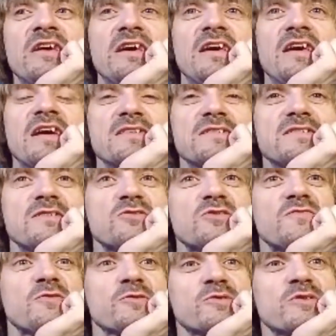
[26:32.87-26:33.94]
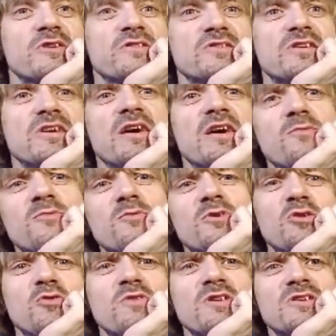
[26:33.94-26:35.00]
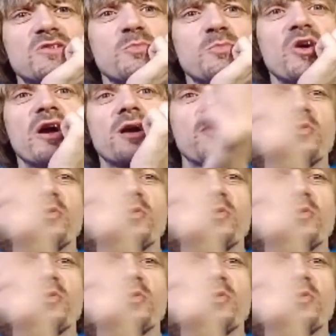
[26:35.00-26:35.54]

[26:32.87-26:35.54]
And since I was the first one there, he'd say, "Hey, can you erase the blackboard?"